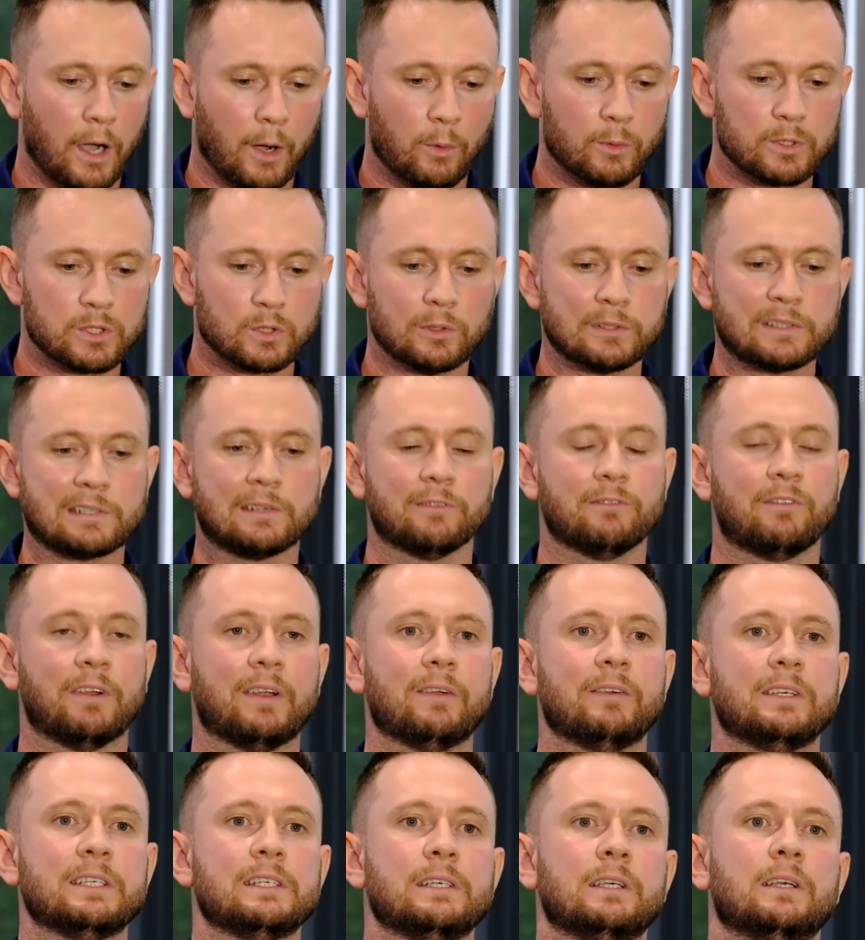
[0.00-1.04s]
I was also
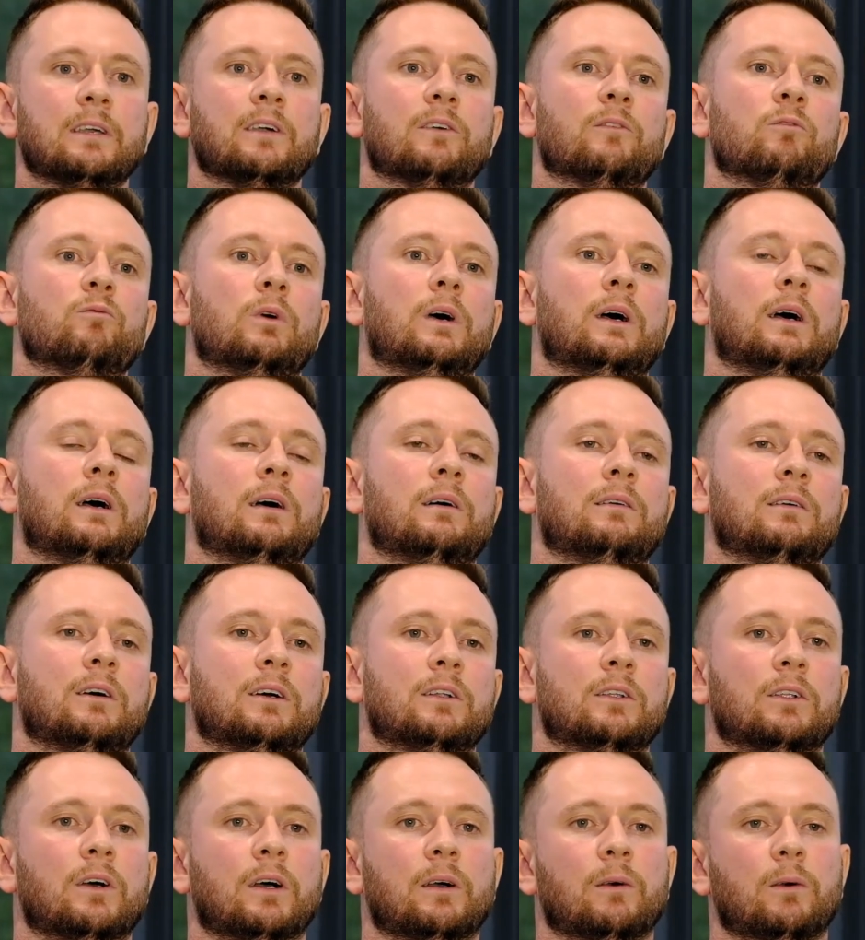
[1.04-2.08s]
very,
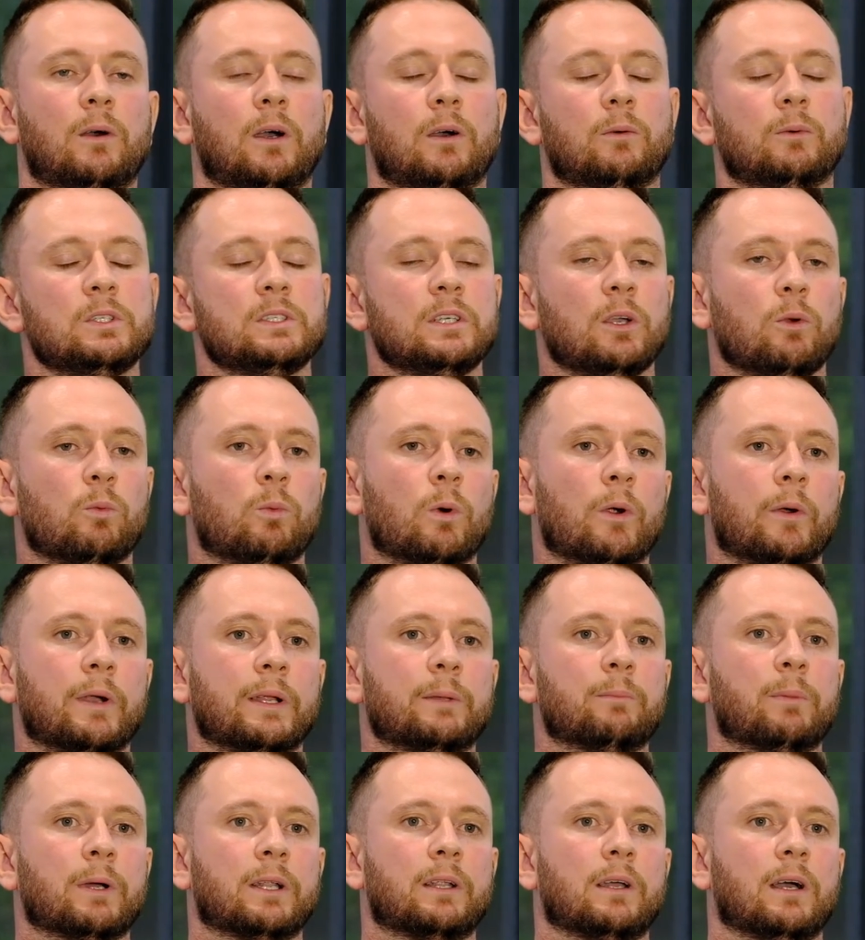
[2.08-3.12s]
I won't say
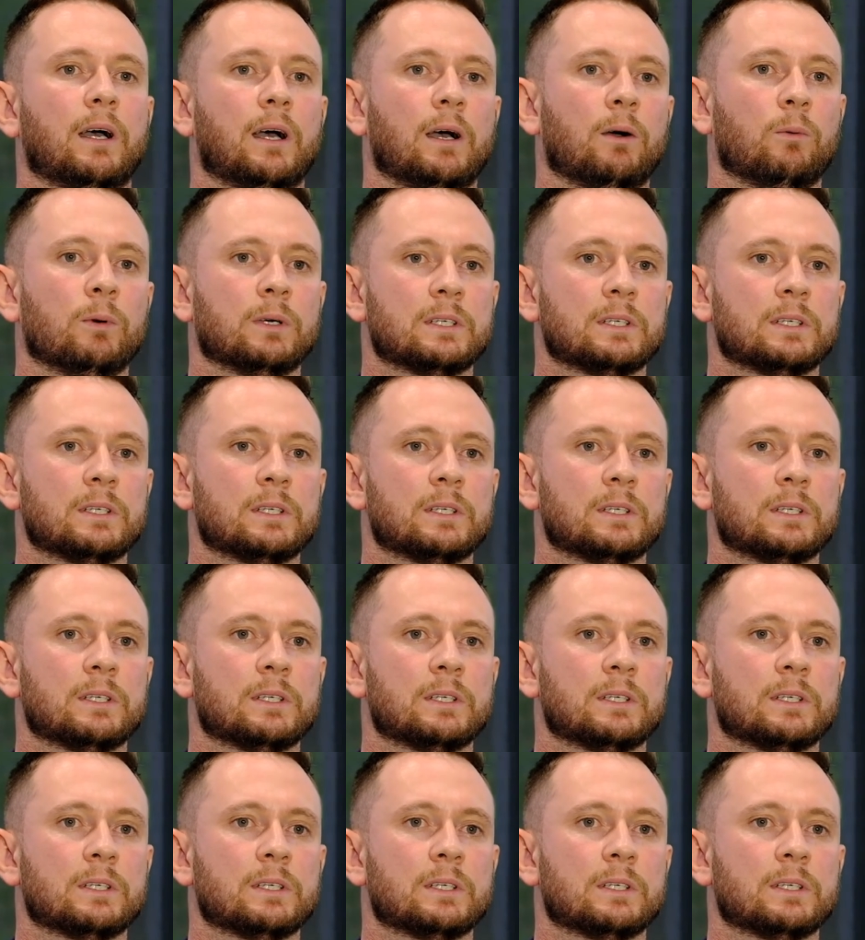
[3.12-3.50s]
worried, but